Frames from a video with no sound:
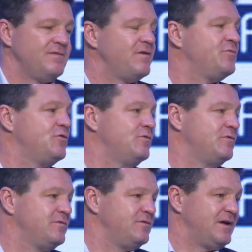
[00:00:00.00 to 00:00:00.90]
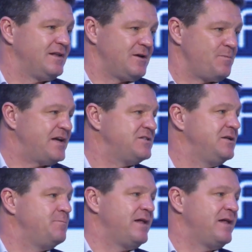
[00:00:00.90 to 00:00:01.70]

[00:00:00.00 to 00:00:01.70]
live up to that capacity